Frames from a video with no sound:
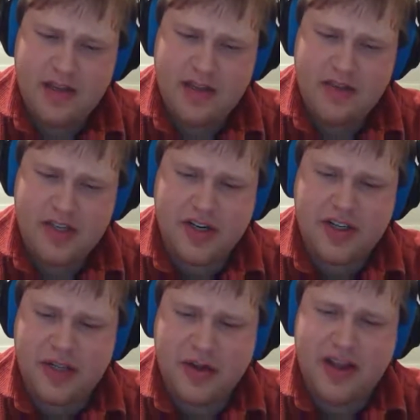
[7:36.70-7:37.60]
In the
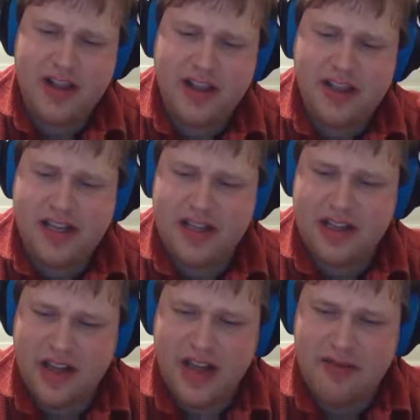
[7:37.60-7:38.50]
dark twilight I
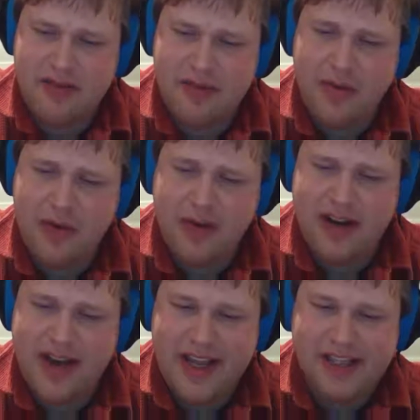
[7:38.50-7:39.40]
climbed the worn
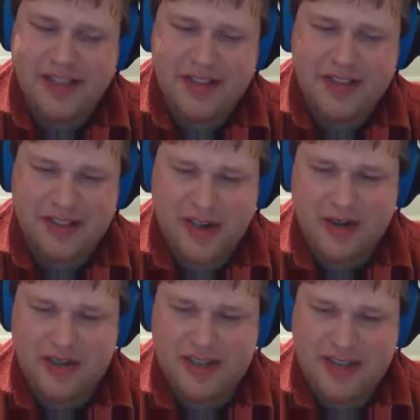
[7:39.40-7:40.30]
and aged
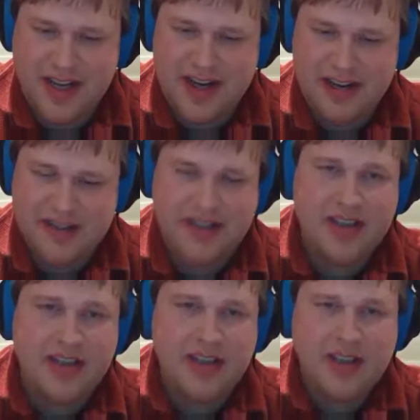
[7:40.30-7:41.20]
stone stairs
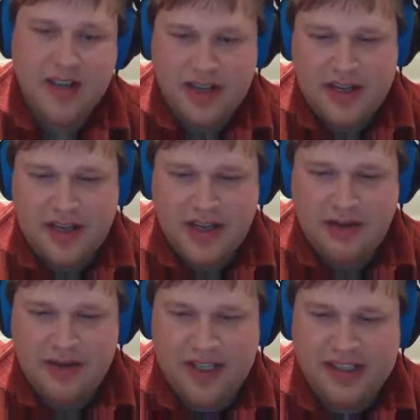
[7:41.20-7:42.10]
till I
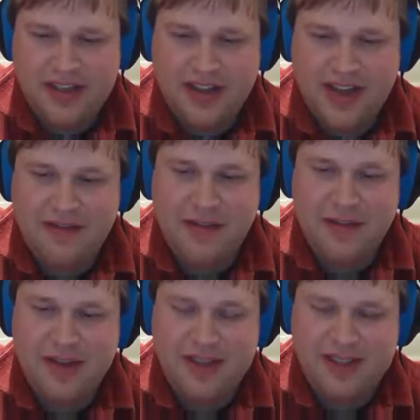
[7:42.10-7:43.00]
reached the level
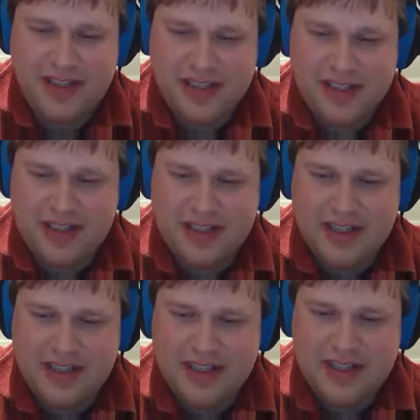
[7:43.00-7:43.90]
where they ceased,
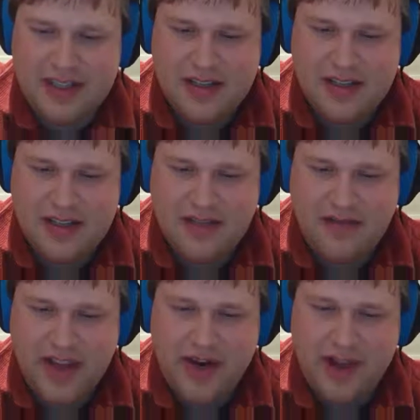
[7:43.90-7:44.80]

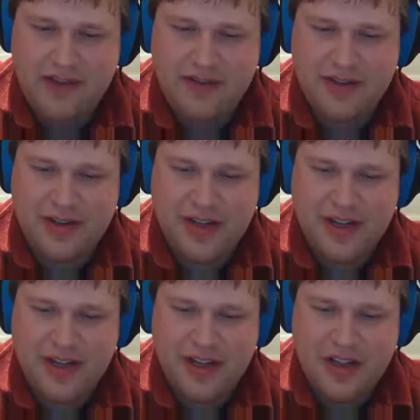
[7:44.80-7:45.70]
and thereafter
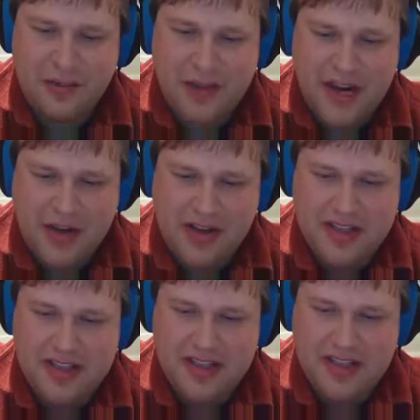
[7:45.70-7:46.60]
clung
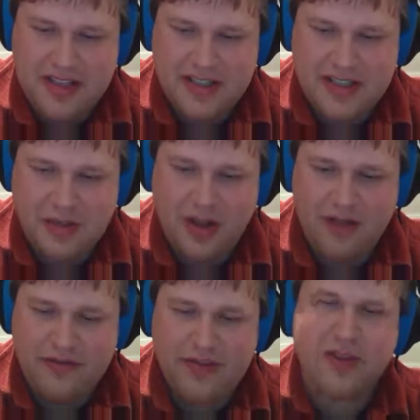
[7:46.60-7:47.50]
perilously to small
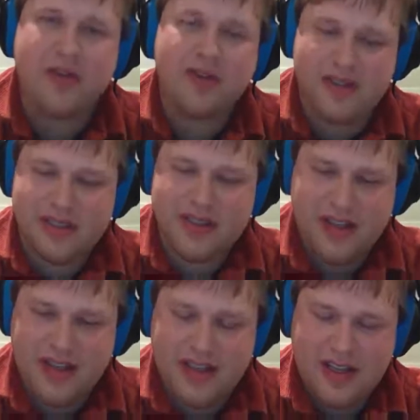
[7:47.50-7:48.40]
footholds
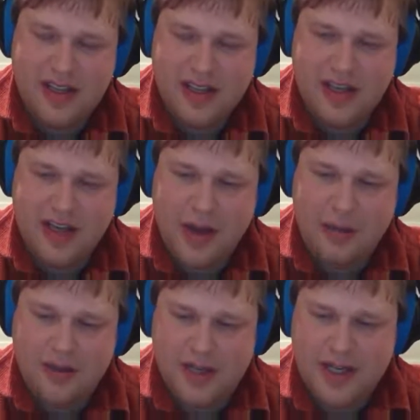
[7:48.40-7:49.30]
leading
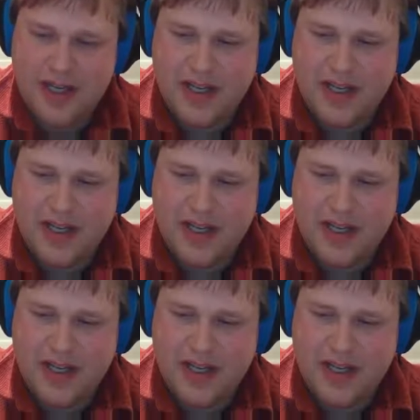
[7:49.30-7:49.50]
upward.